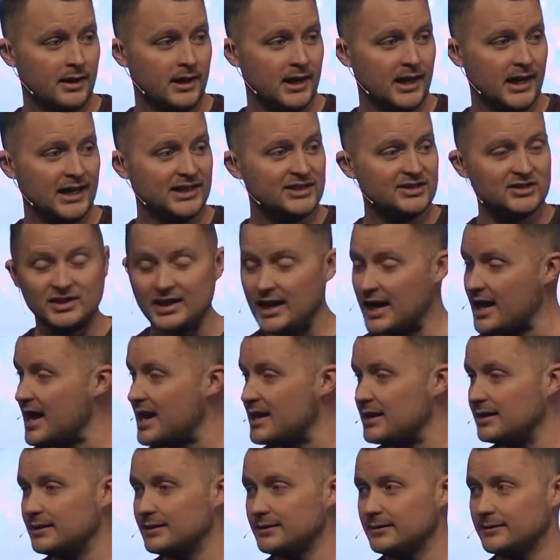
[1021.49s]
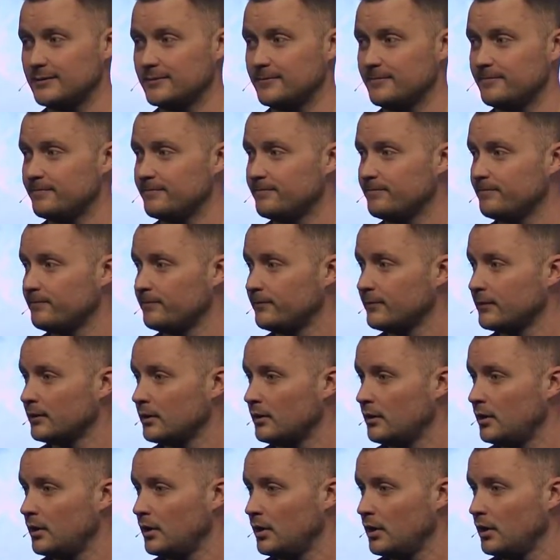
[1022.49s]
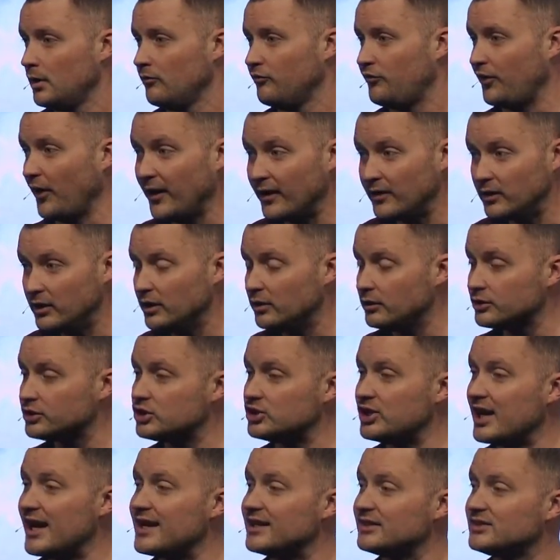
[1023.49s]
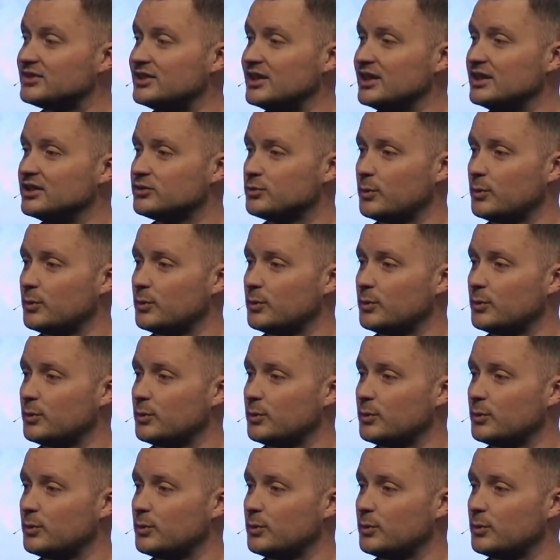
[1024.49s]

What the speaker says: It's the end. Very little chance he is